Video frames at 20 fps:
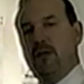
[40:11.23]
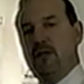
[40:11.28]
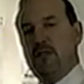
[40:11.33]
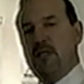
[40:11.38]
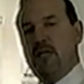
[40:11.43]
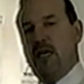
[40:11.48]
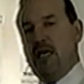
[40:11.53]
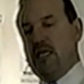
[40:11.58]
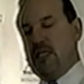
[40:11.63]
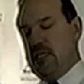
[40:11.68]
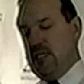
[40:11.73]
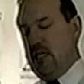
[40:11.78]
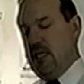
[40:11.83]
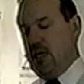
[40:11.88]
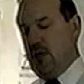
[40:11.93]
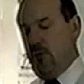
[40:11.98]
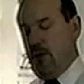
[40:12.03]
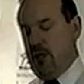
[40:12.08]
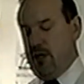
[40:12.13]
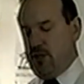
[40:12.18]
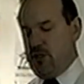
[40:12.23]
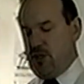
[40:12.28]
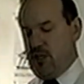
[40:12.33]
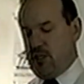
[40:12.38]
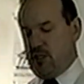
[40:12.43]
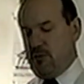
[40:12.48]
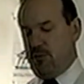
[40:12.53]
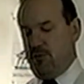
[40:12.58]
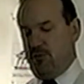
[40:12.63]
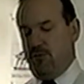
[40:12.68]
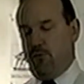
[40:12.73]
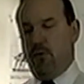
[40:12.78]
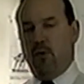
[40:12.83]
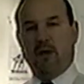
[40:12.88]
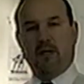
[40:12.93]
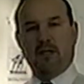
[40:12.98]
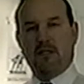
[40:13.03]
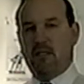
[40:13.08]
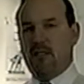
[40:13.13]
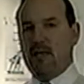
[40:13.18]
In this case, the equine adjustable
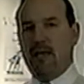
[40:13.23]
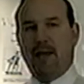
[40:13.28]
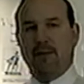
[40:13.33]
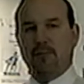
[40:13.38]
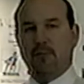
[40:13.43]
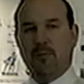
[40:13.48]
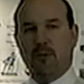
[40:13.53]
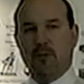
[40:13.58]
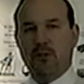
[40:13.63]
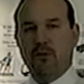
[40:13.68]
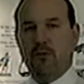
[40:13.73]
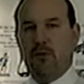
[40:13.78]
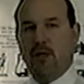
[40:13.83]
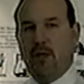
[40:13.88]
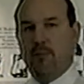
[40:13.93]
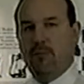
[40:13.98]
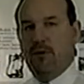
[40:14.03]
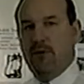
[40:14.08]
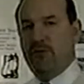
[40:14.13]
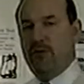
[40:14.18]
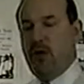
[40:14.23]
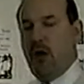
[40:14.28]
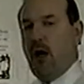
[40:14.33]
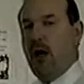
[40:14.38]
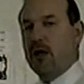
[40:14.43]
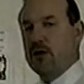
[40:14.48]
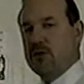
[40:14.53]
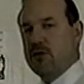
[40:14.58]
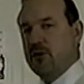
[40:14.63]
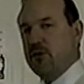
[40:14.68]
fork is adaptable to a number of dogs.